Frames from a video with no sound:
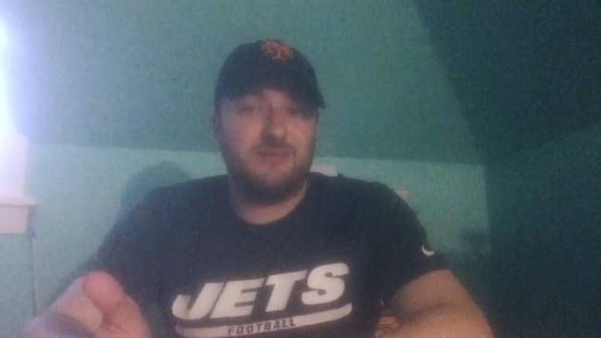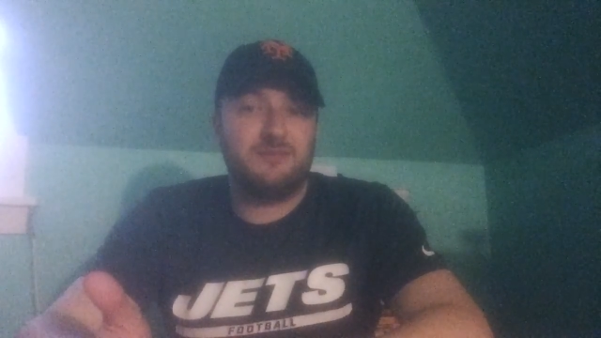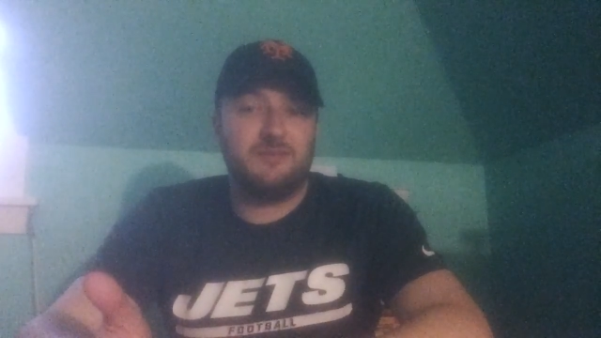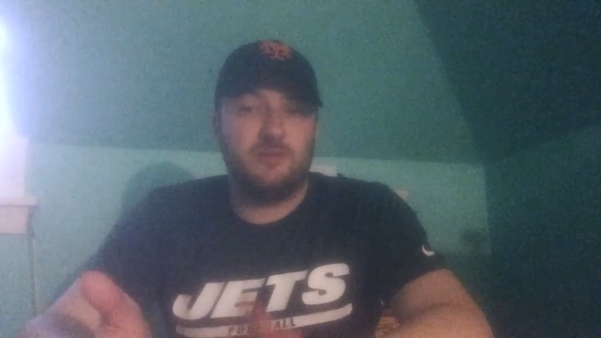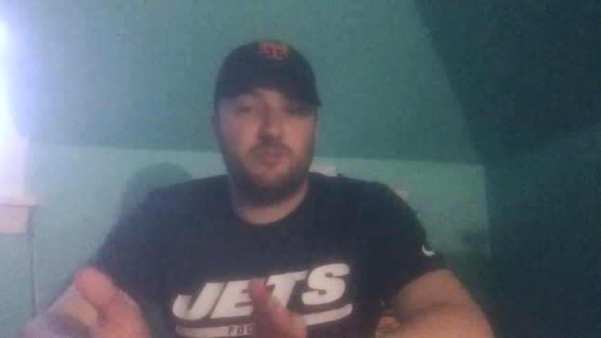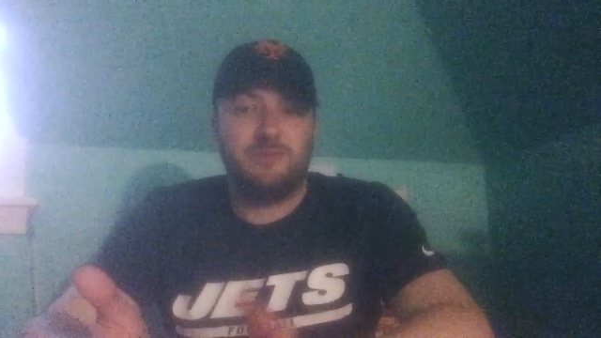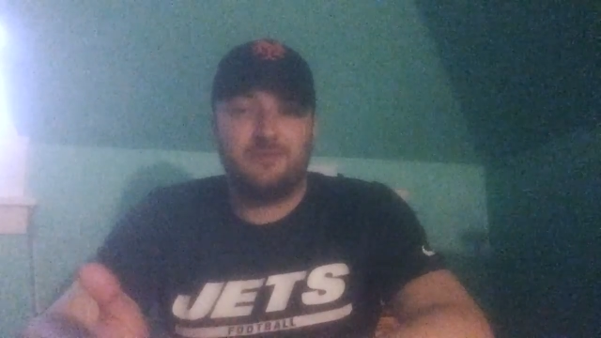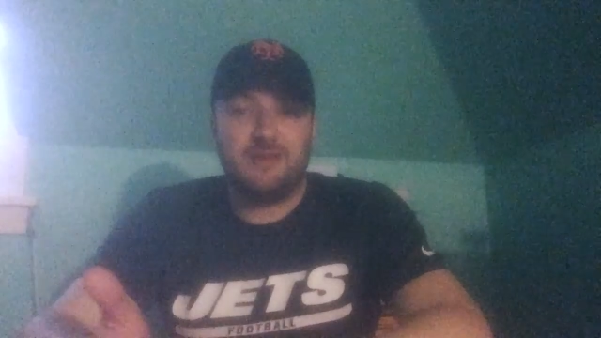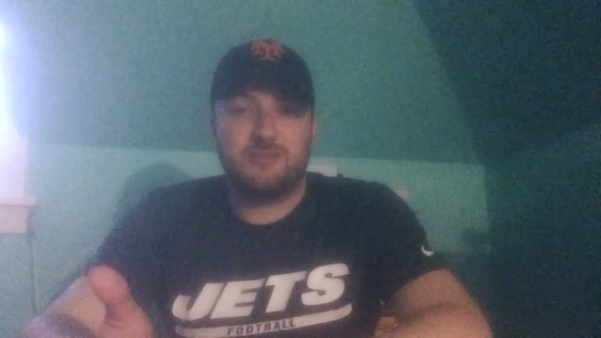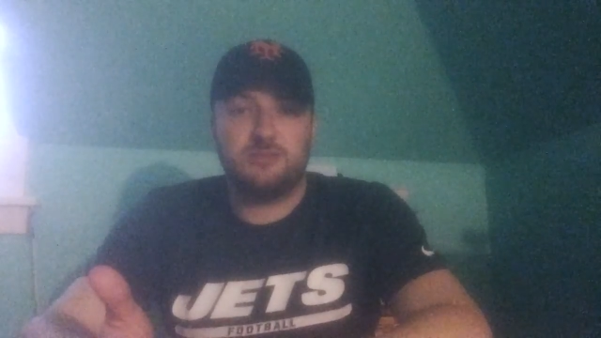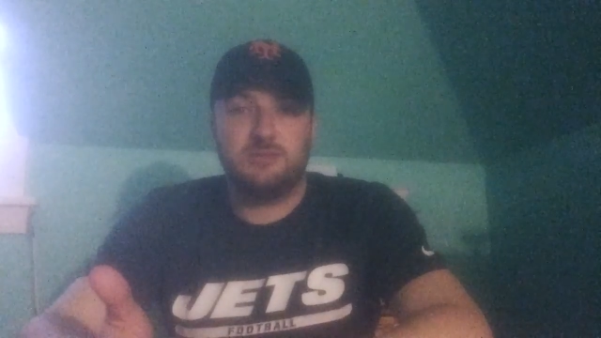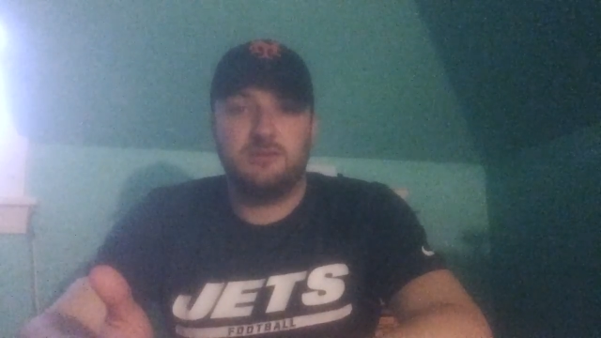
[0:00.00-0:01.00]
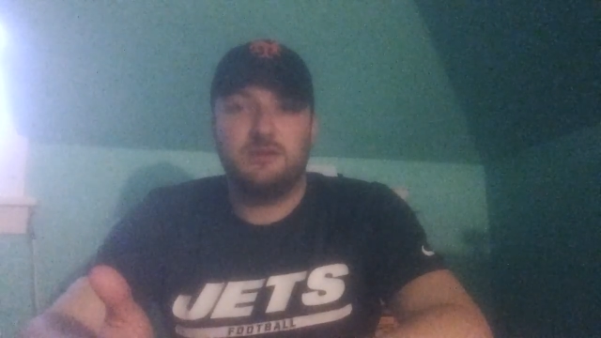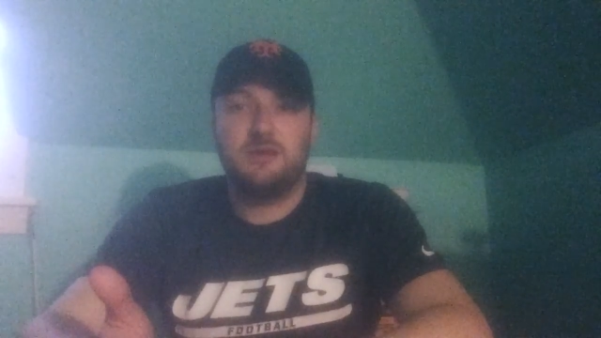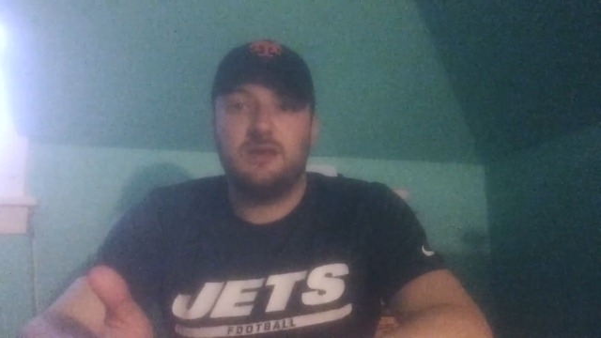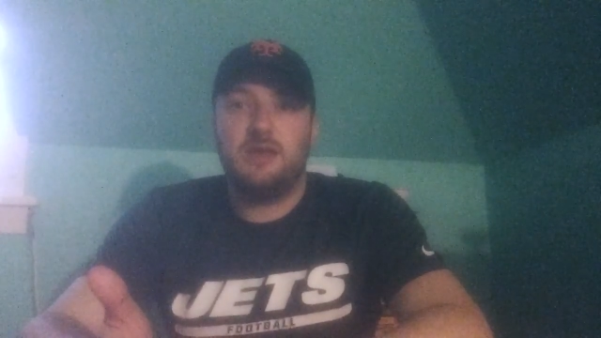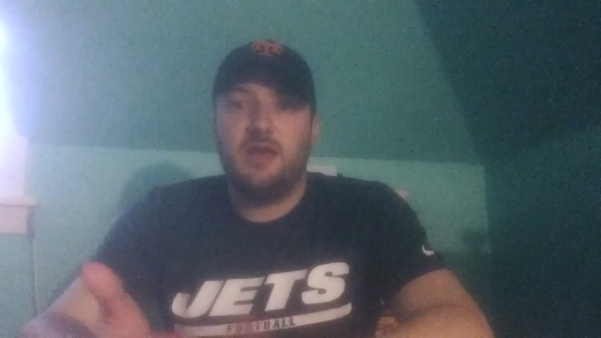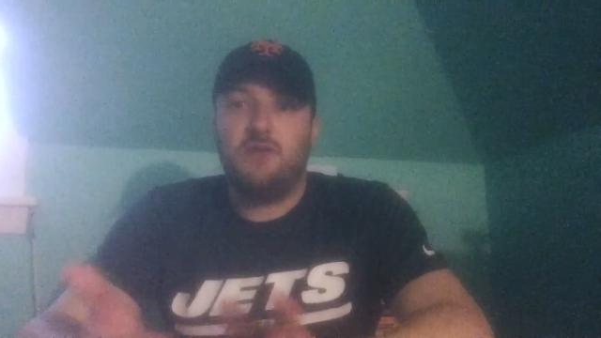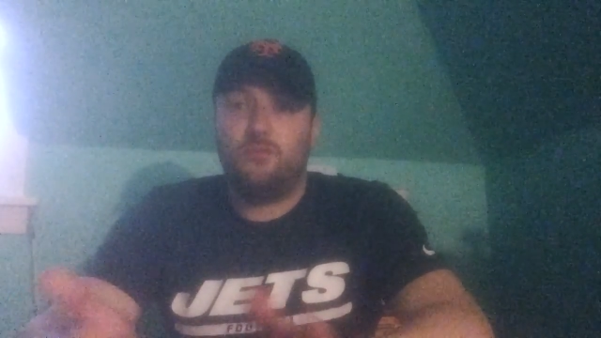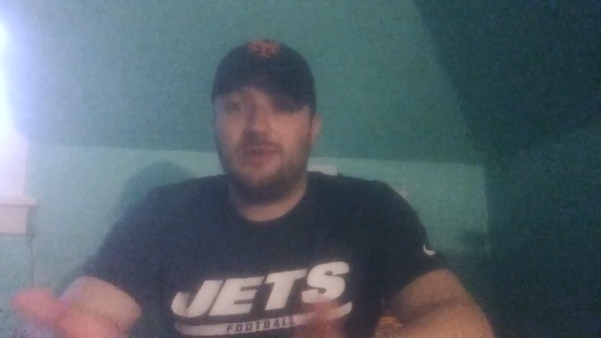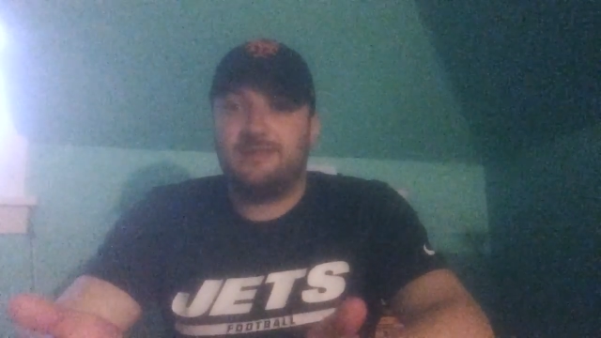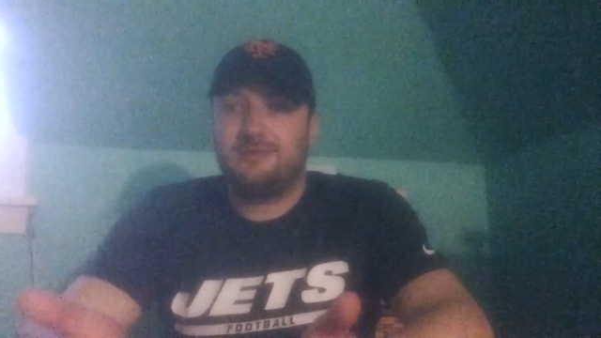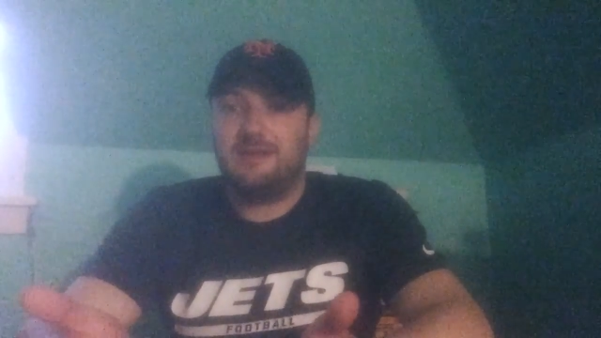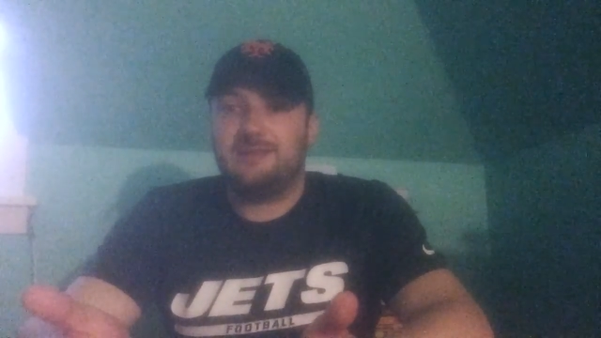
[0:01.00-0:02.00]
and their possession. If we can
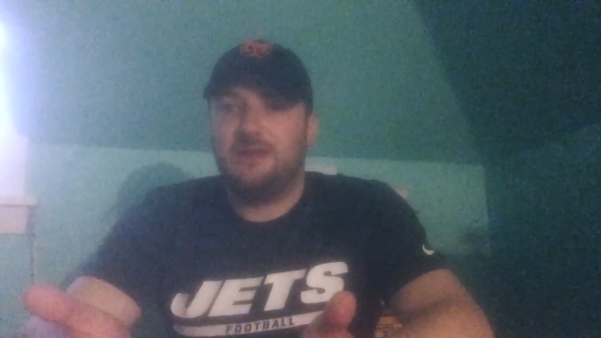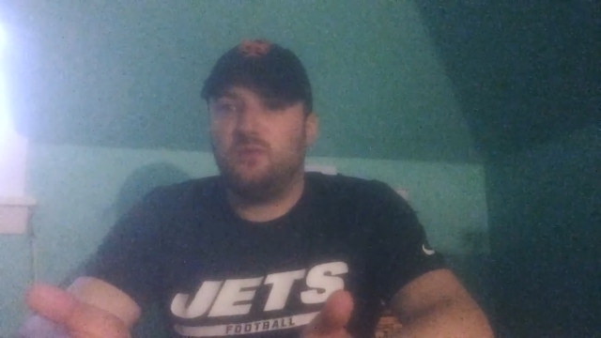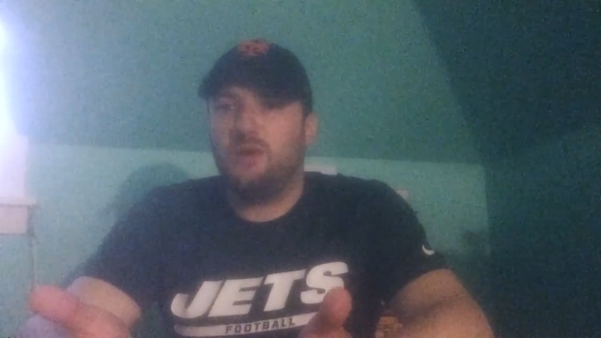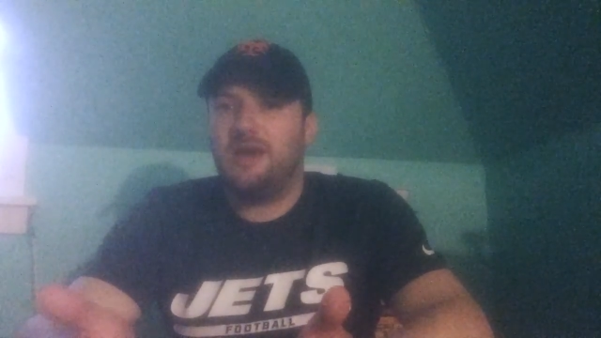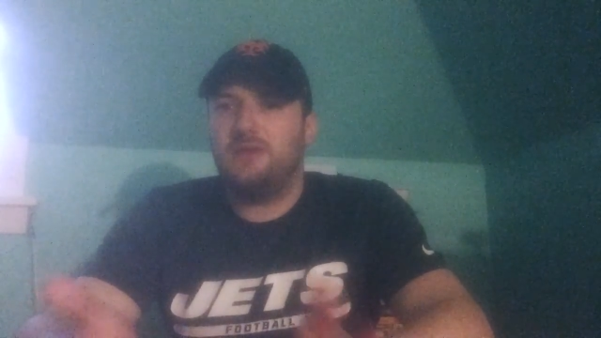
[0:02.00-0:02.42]
take that away, do